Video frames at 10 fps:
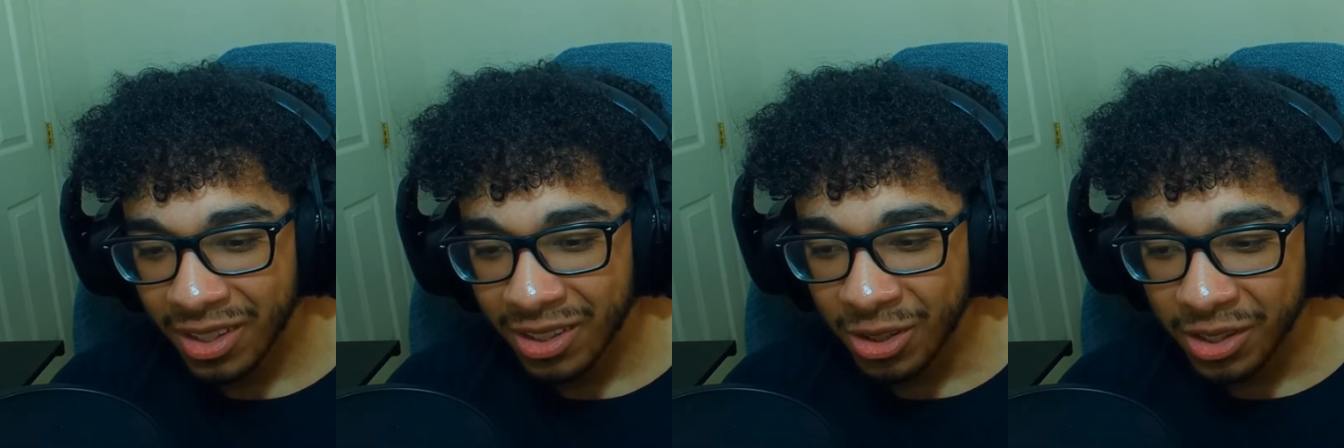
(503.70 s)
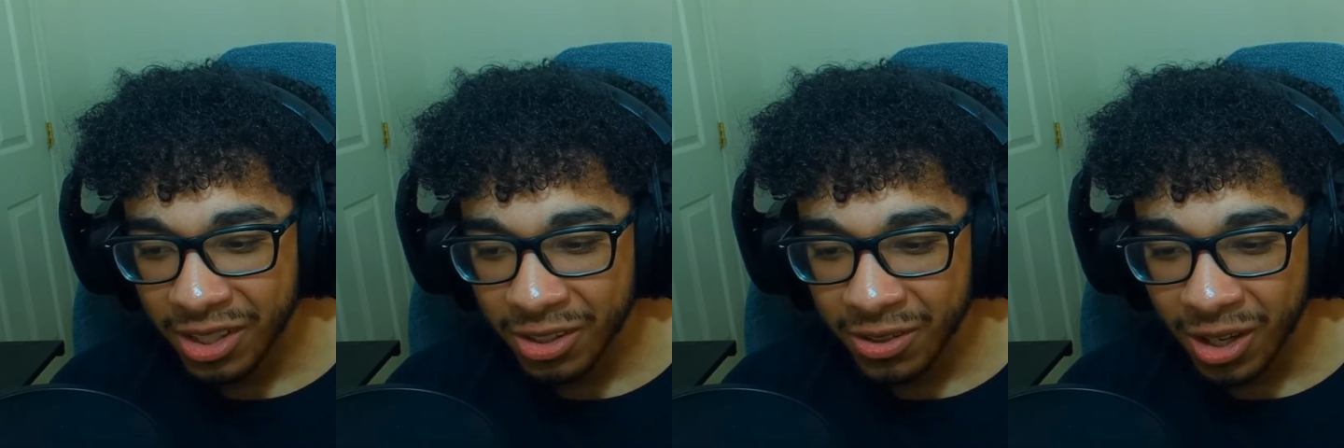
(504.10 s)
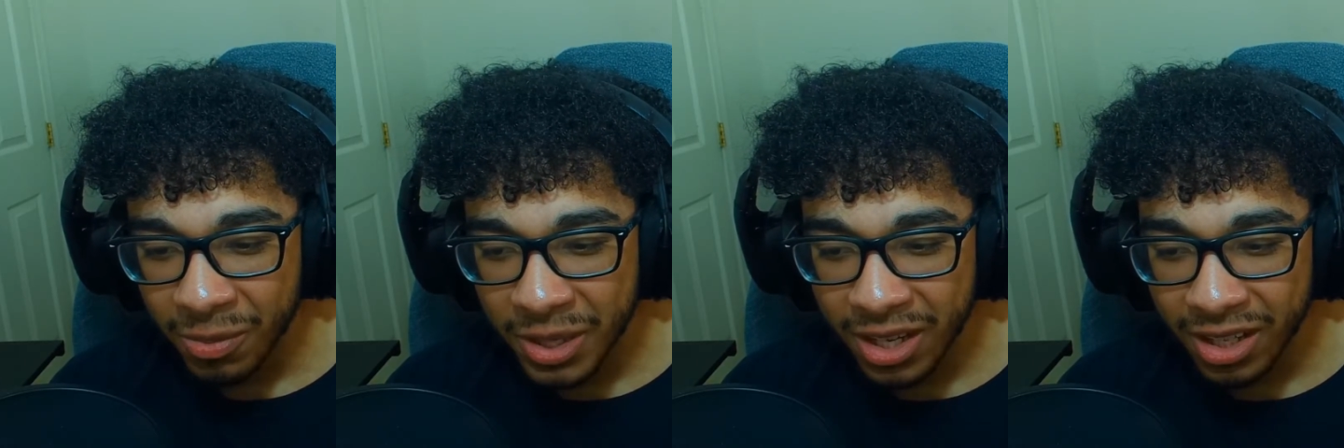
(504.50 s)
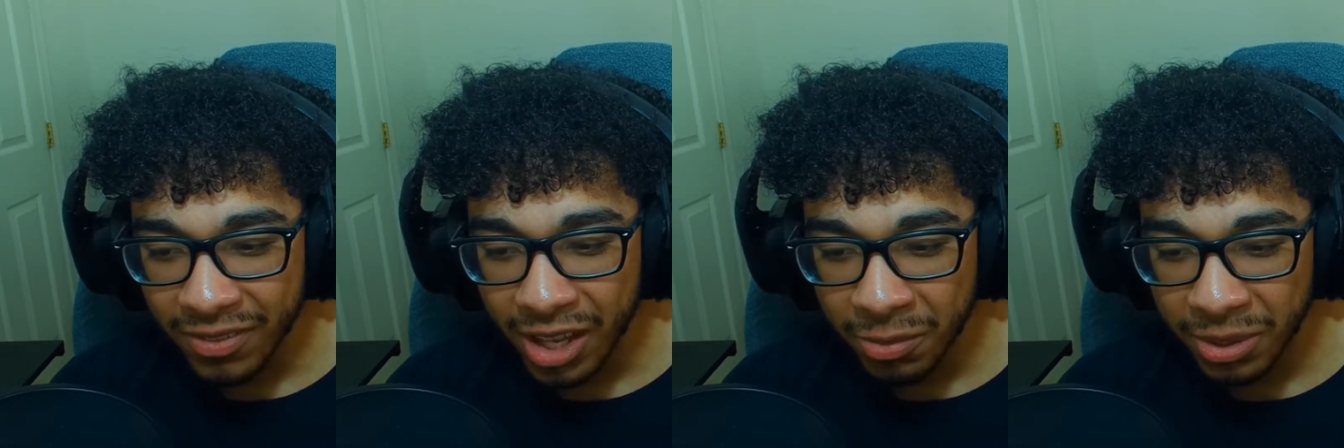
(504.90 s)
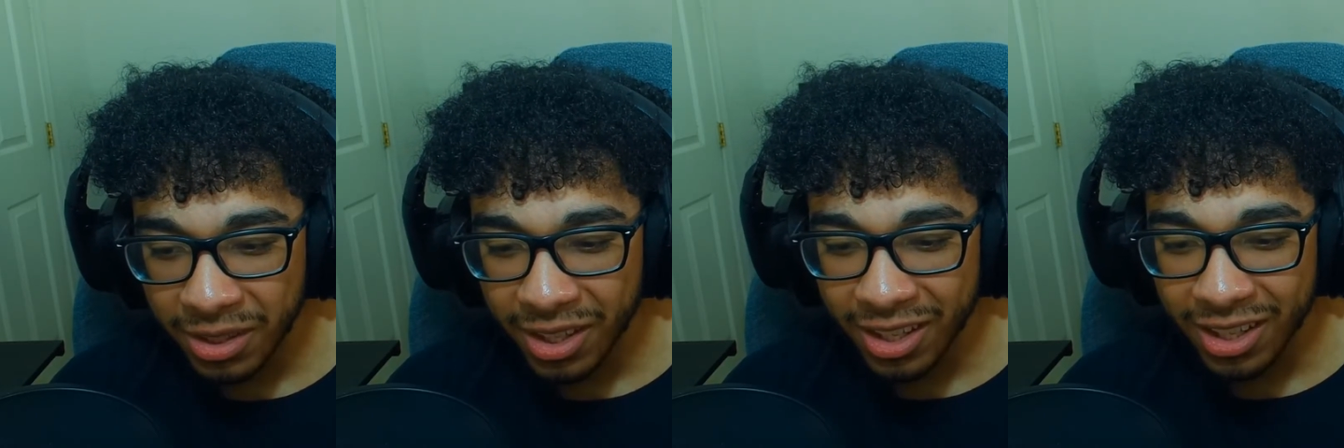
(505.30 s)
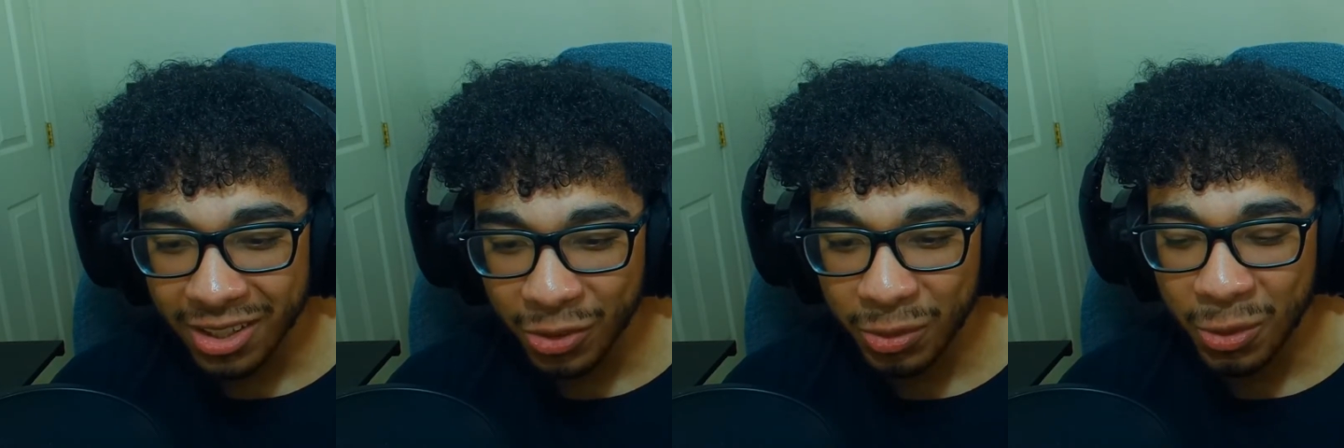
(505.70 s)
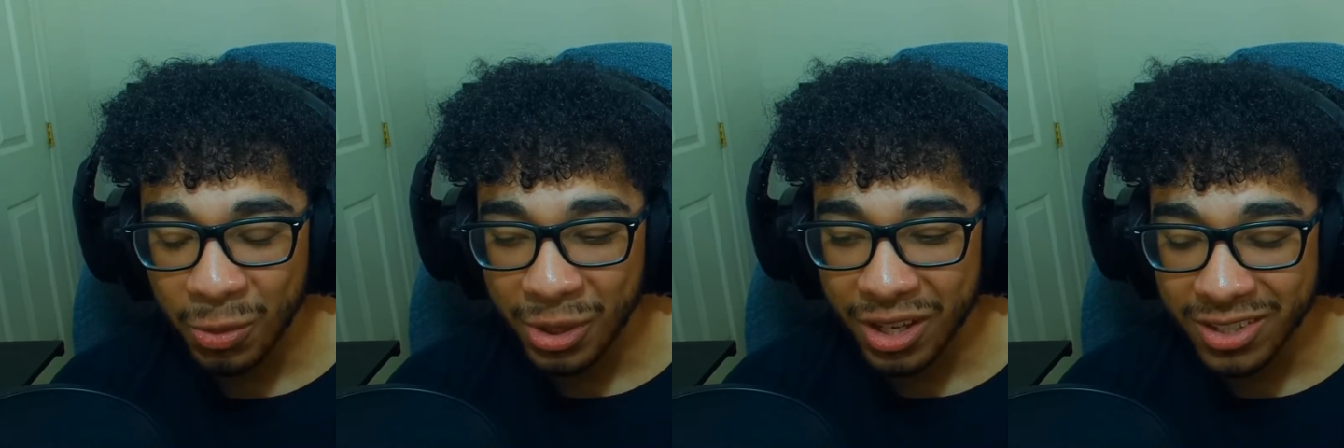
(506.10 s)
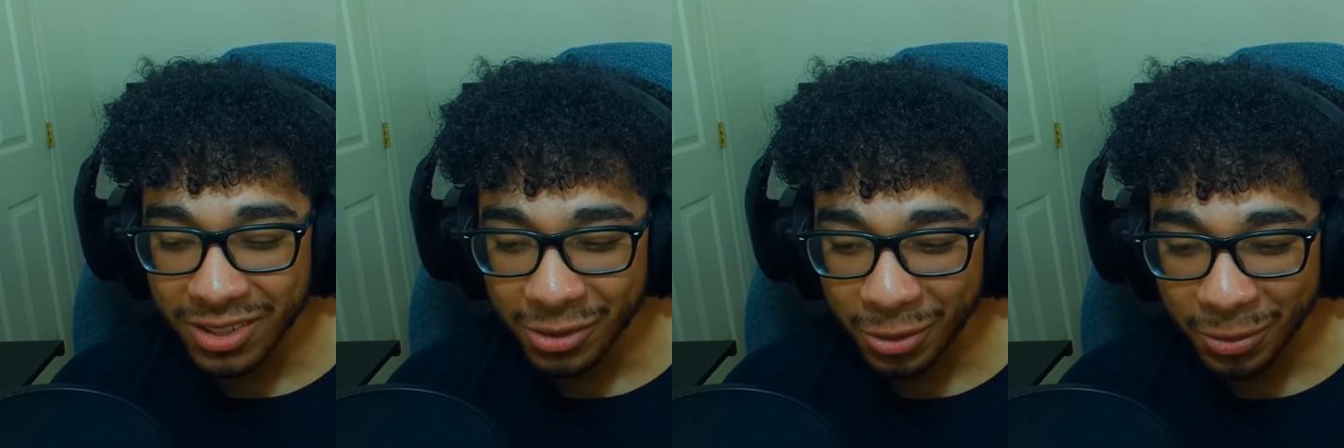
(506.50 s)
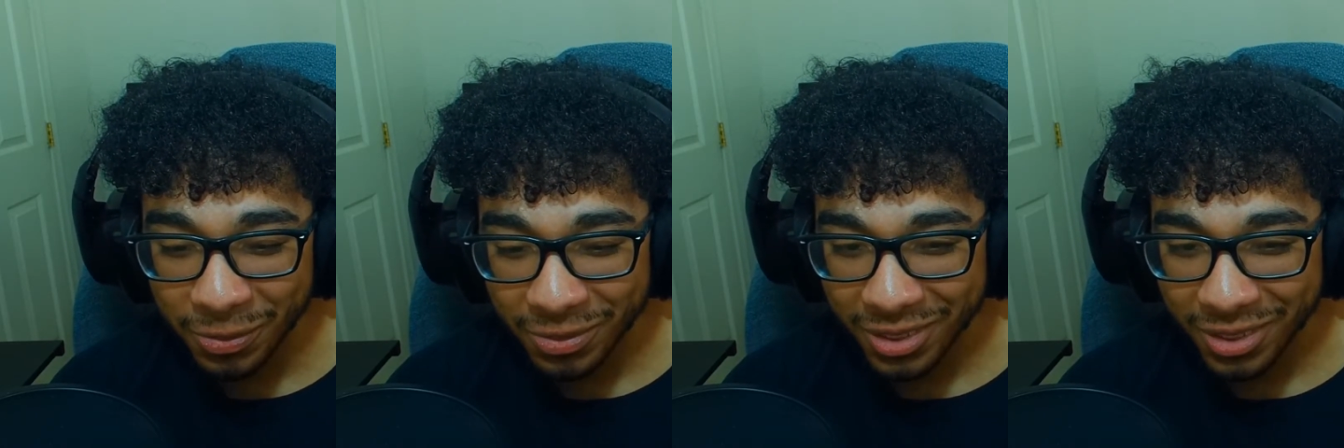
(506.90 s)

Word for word: Okay, though, I would be kind of happy that I got grouped up with Mikasa's group.